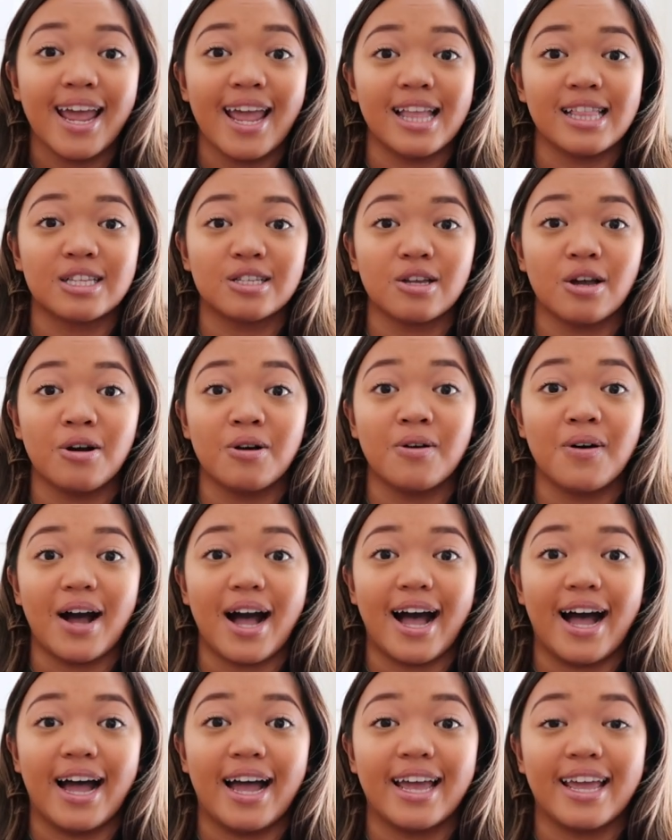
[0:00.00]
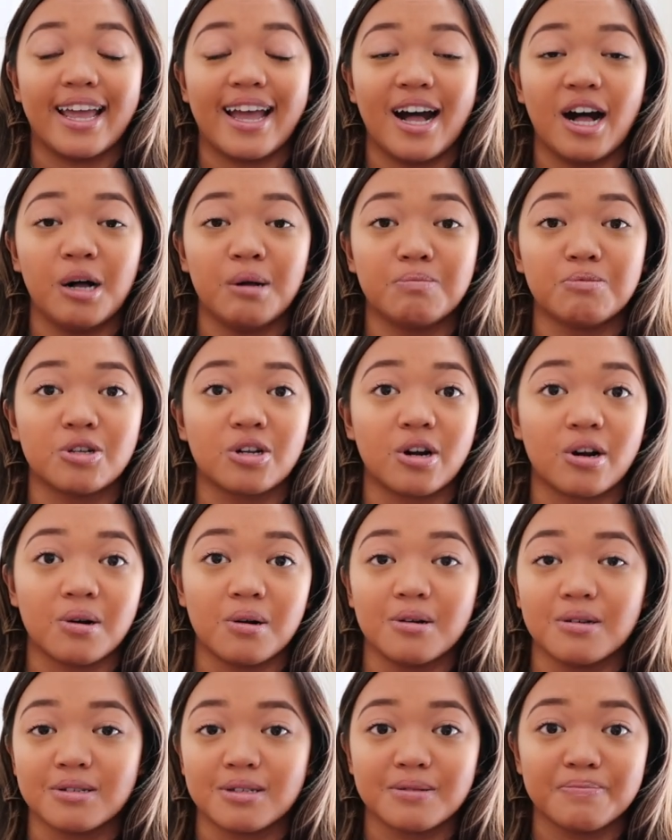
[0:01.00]
And so I helped
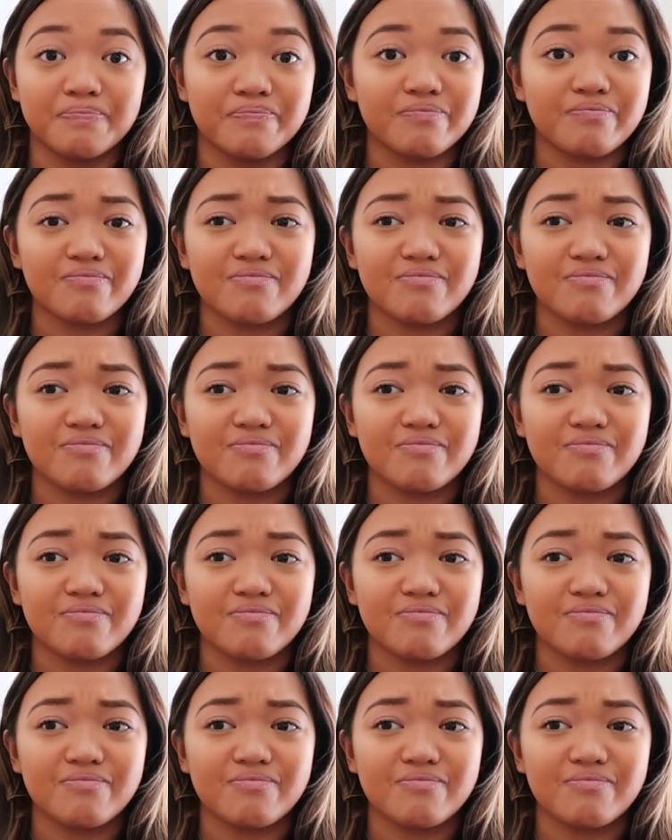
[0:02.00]
girls